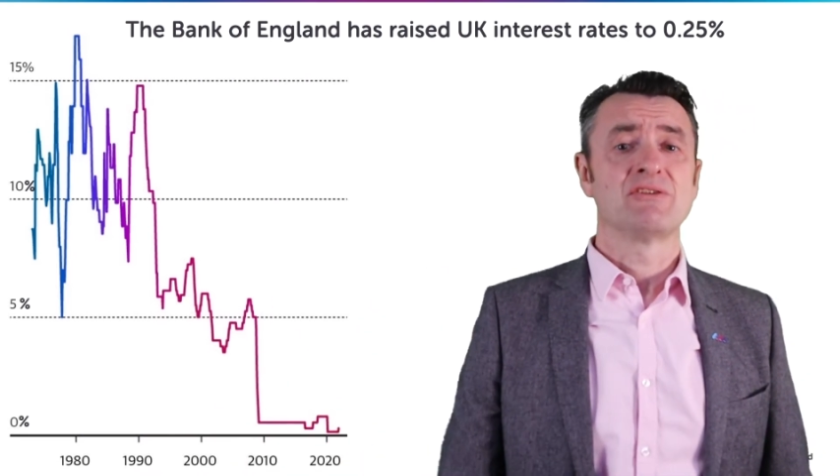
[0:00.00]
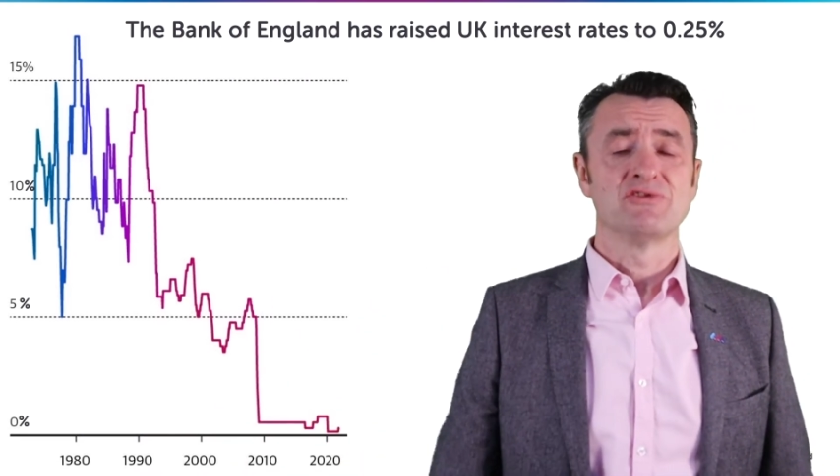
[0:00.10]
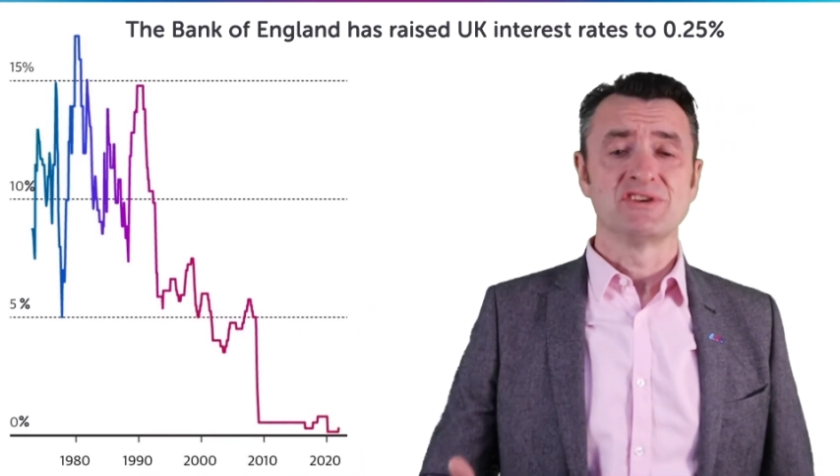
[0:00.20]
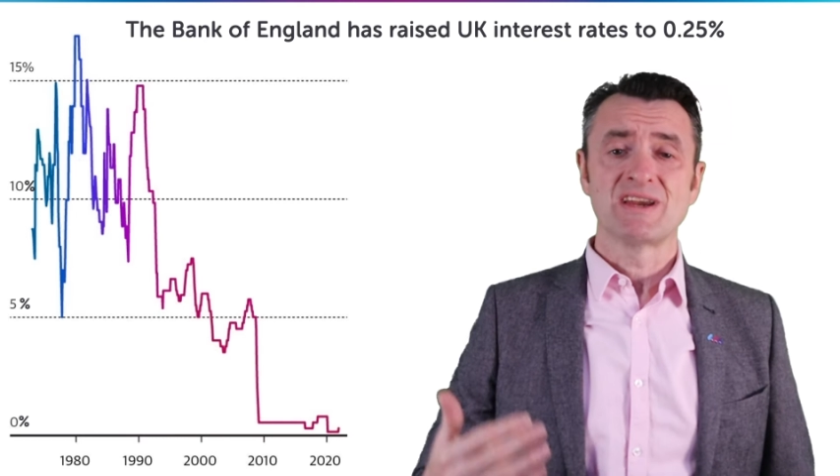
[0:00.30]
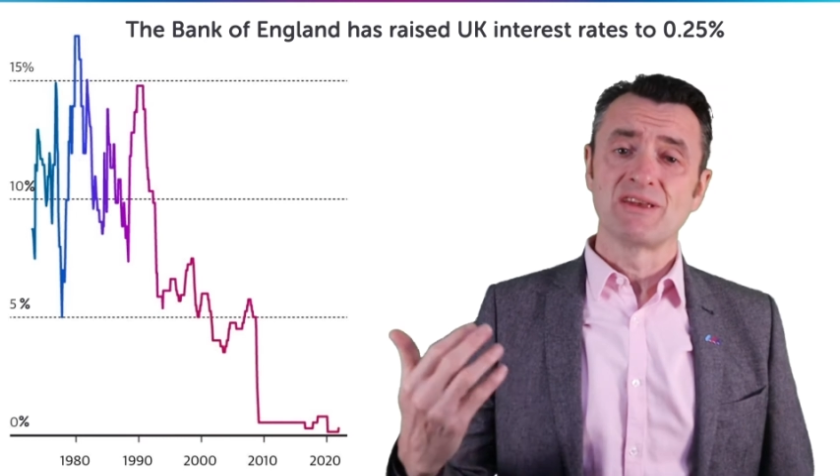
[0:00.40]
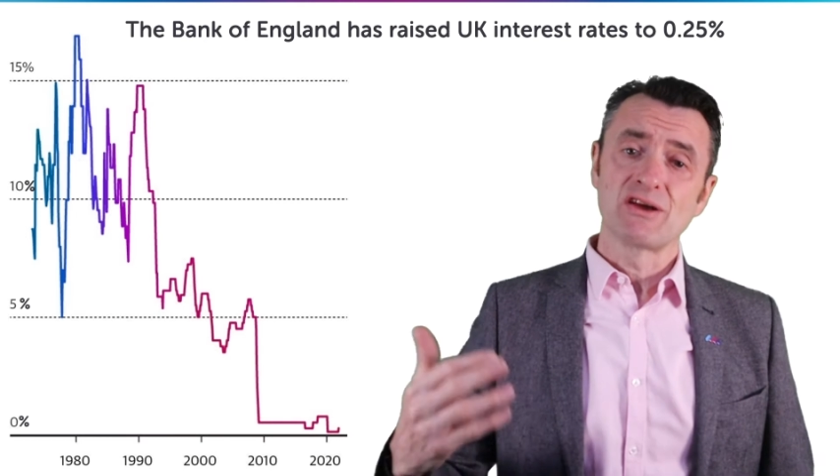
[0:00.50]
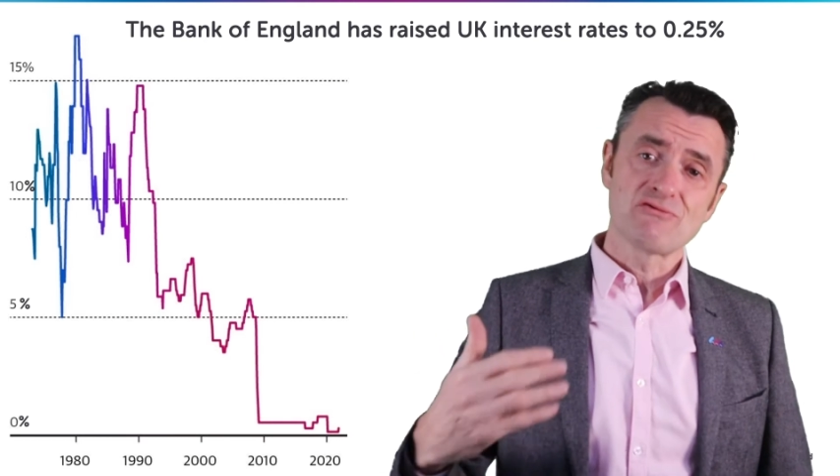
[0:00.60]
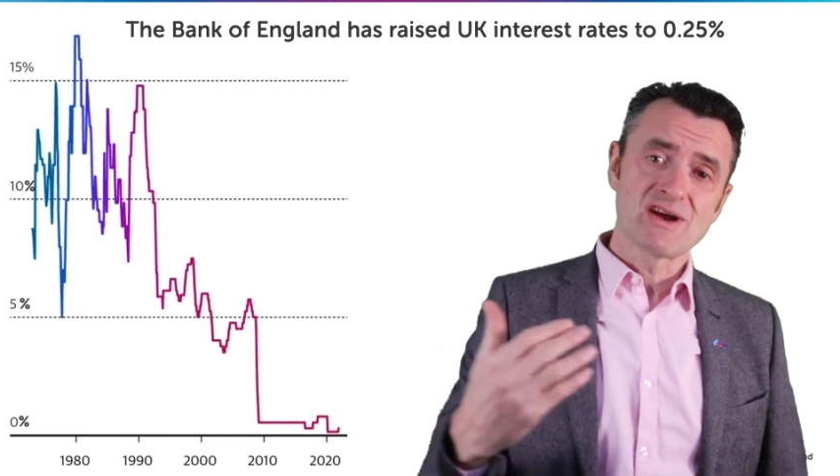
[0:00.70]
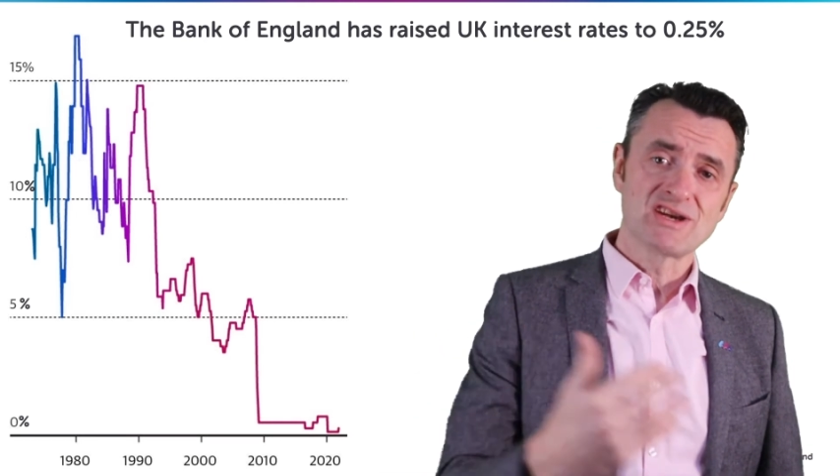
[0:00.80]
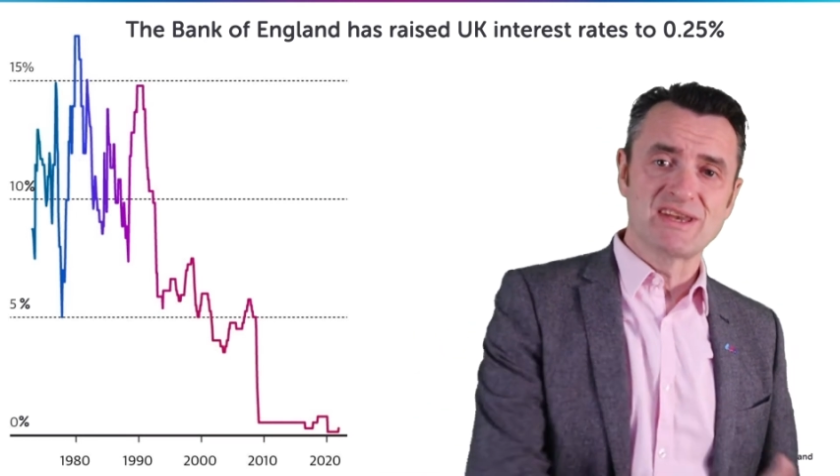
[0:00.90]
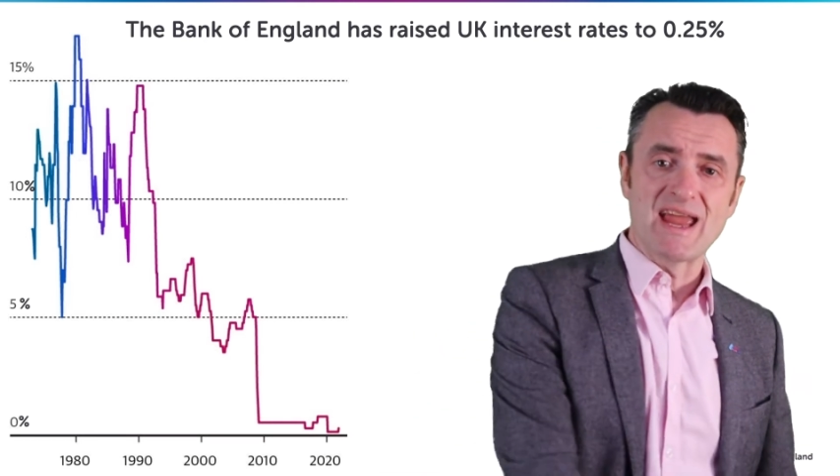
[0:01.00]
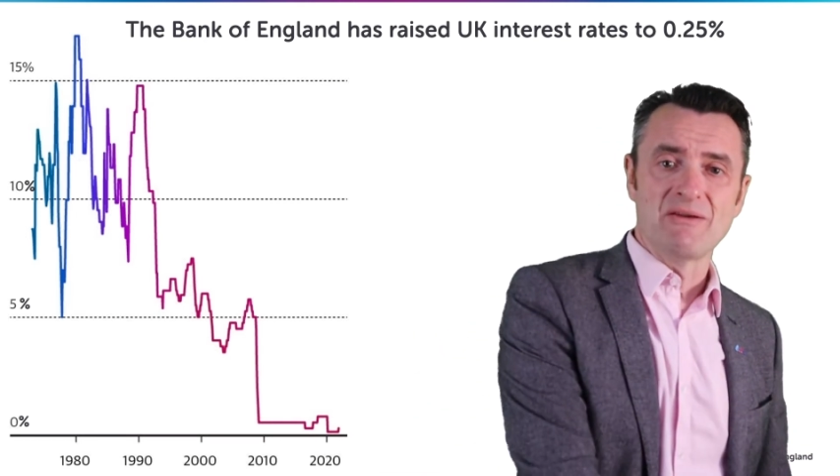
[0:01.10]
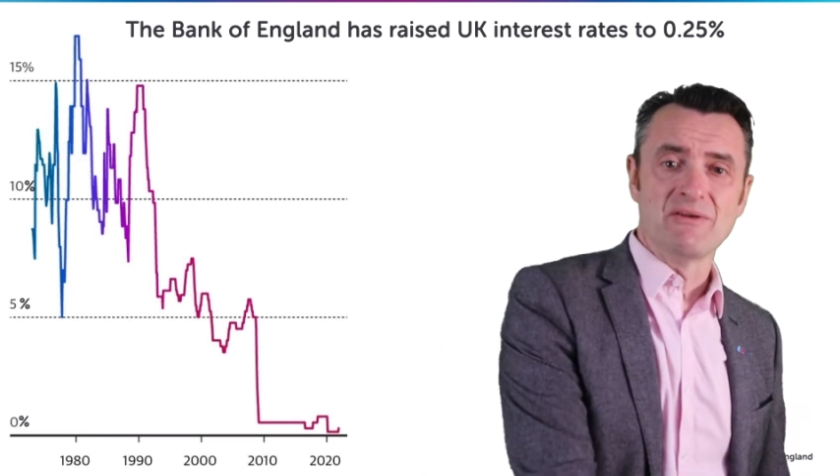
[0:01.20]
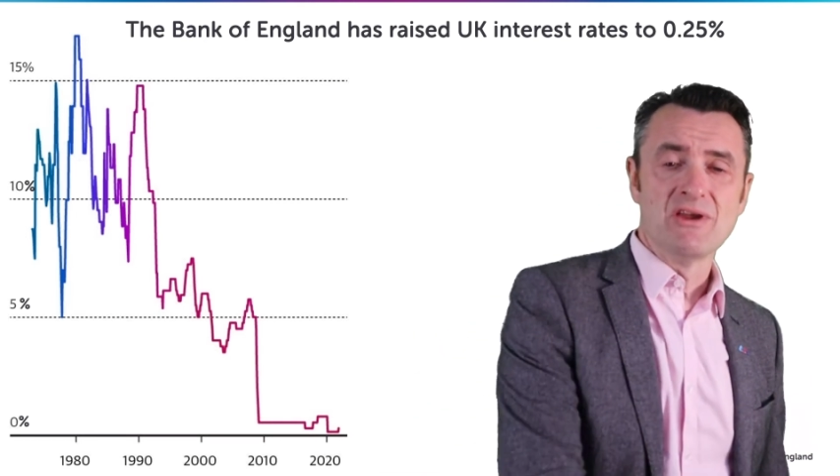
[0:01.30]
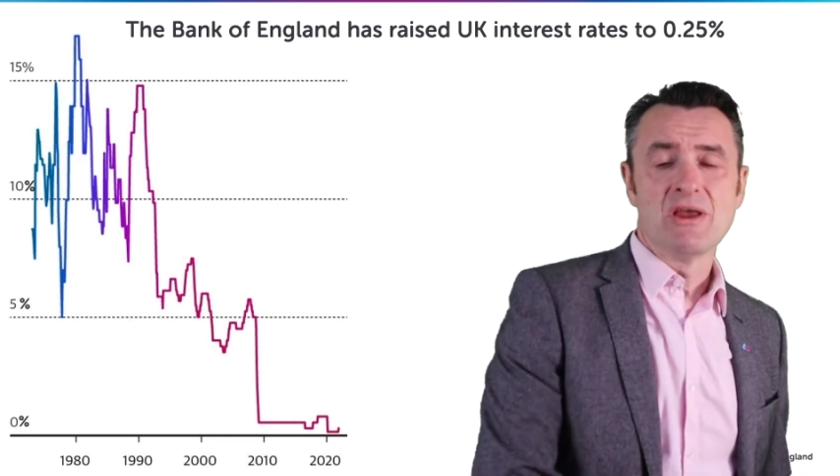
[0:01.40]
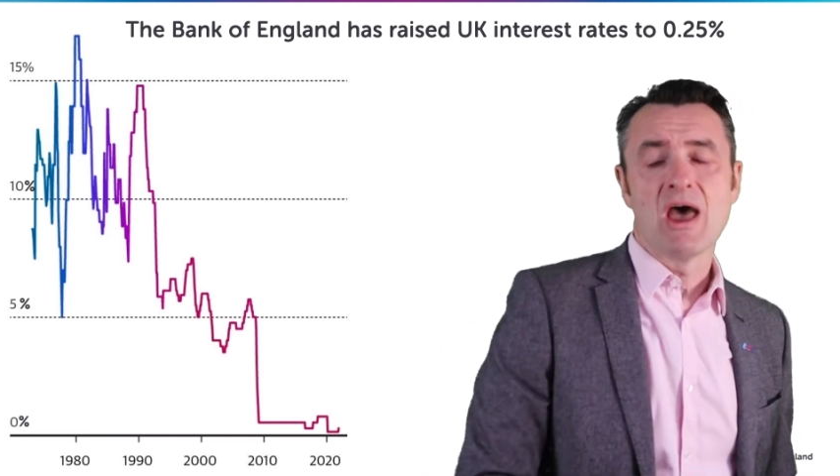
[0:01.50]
crunch, how they crashed down